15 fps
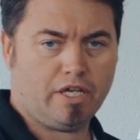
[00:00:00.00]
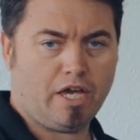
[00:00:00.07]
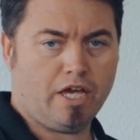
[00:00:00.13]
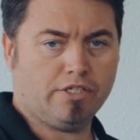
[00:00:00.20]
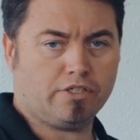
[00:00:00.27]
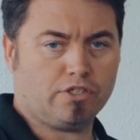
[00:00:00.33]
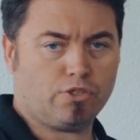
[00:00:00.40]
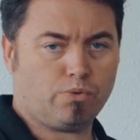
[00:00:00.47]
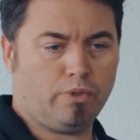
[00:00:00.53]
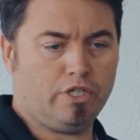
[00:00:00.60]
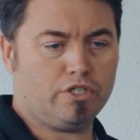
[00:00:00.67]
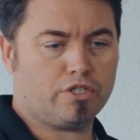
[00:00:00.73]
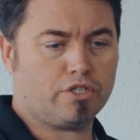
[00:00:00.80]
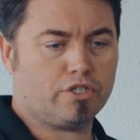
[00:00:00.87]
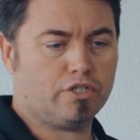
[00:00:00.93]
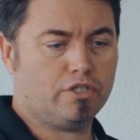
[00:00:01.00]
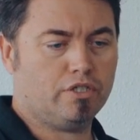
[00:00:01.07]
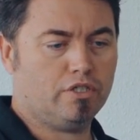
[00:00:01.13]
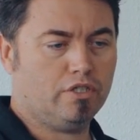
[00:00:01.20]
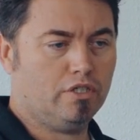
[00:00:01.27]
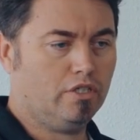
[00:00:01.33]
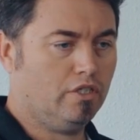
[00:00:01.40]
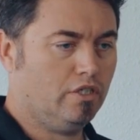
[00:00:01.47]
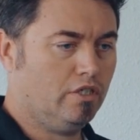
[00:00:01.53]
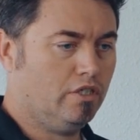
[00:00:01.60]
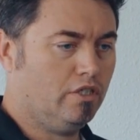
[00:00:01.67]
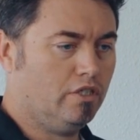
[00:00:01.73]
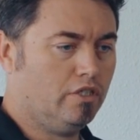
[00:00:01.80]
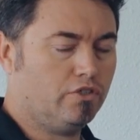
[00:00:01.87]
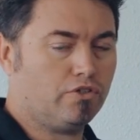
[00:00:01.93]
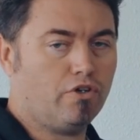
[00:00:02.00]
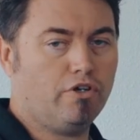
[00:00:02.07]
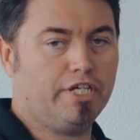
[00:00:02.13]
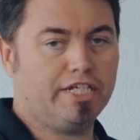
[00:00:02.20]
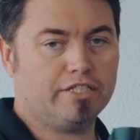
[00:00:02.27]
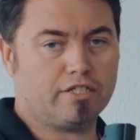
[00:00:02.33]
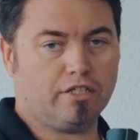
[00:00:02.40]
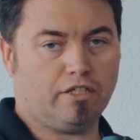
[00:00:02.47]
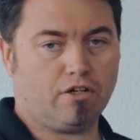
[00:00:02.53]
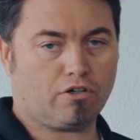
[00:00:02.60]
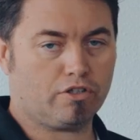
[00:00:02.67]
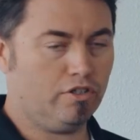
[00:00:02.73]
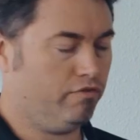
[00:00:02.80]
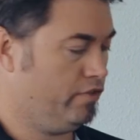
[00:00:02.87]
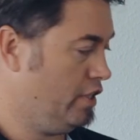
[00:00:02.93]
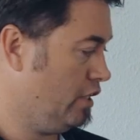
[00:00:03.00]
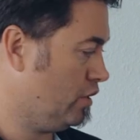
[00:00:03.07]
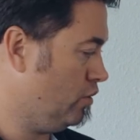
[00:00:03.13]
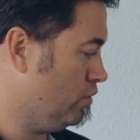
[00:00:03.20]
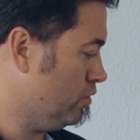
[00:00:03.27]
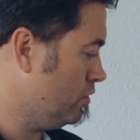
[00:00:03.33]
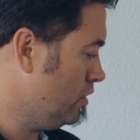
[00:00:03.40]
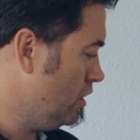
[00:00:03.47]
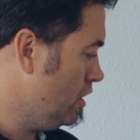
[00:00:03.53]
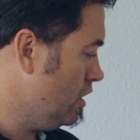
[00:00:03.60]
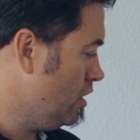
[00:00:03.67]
has a switch, there's no need to lock the vehicle.